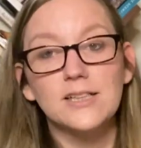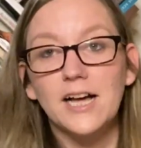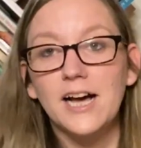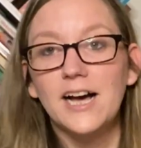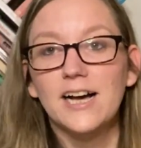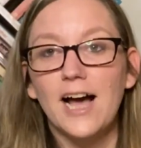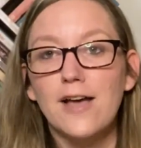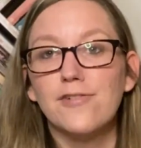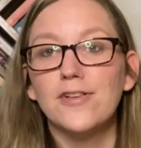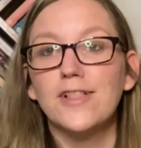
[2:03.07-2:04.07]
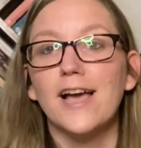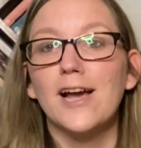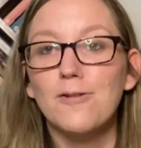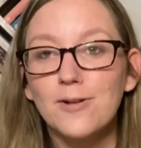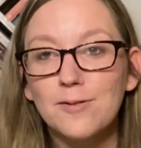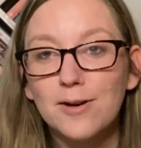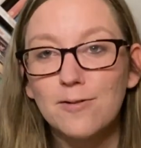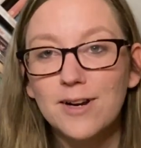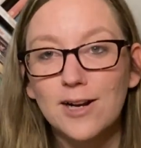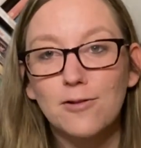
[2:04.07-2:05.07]
I feel like I want to
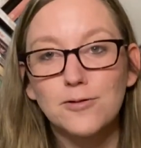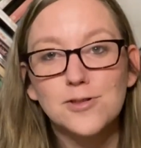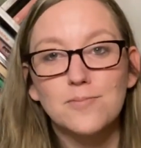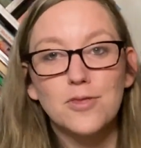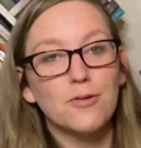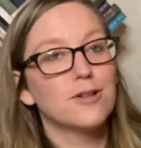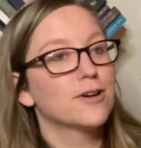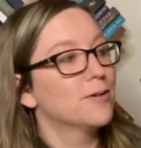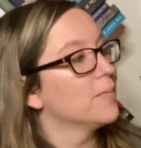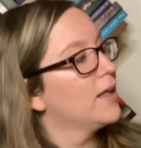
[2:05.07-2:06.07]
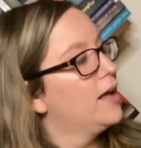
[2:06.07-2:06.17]
read a gruesome thriller.